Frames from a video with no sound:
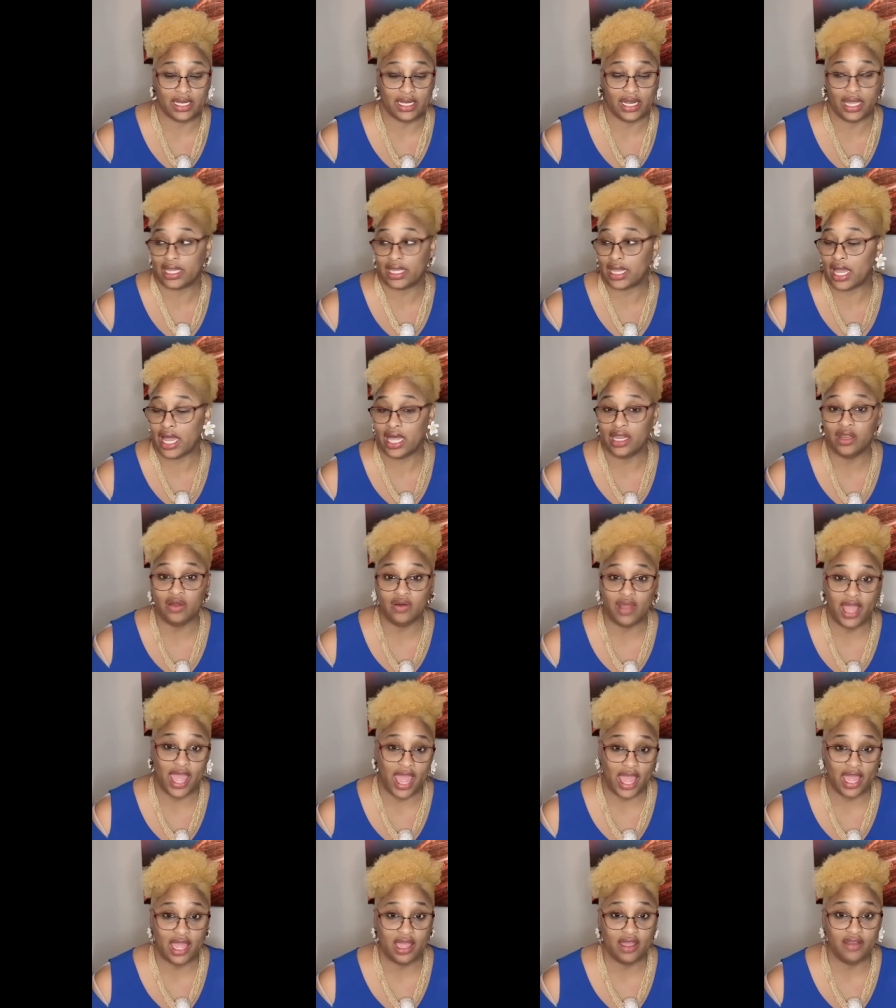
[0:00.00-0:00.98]
Like, I don't
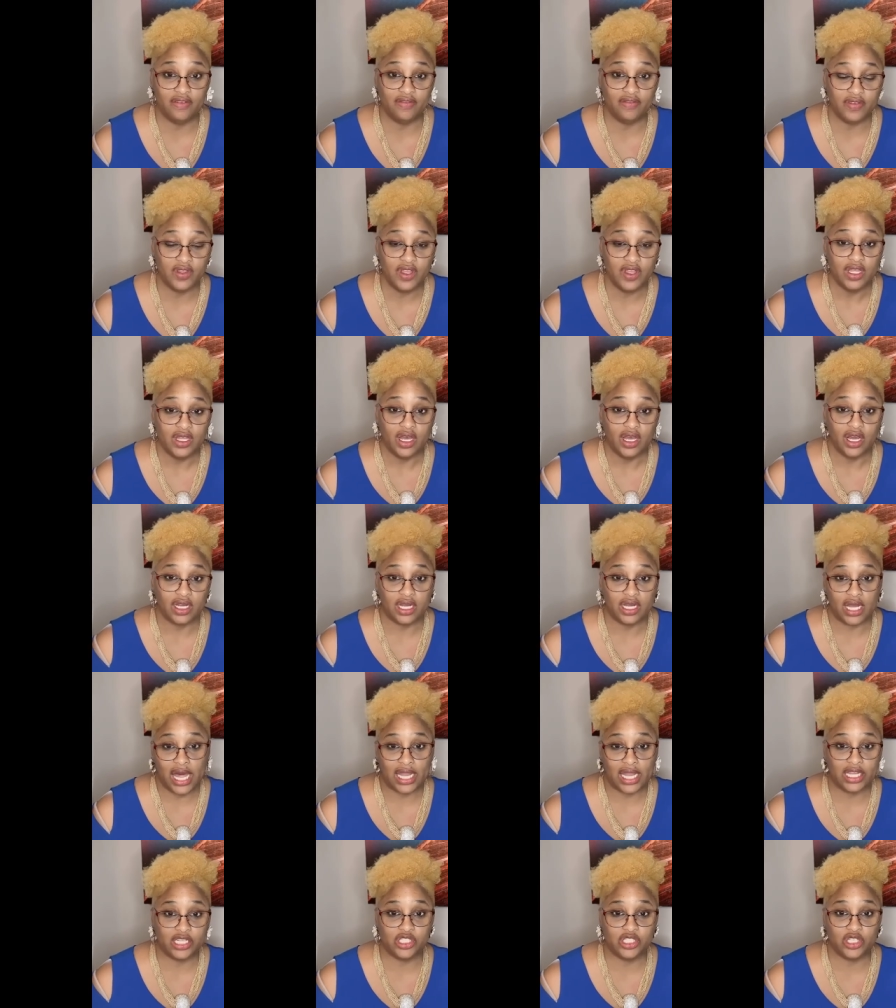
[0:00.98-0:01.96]
have a
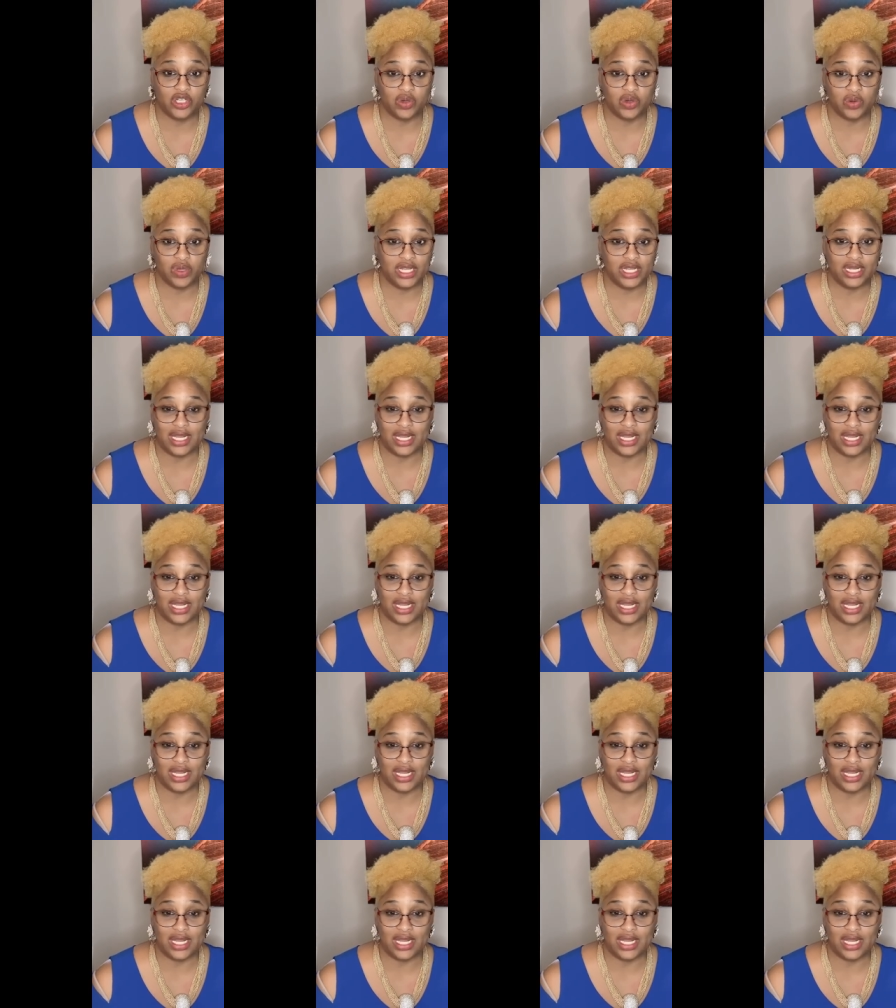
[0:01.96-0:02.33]
college degree.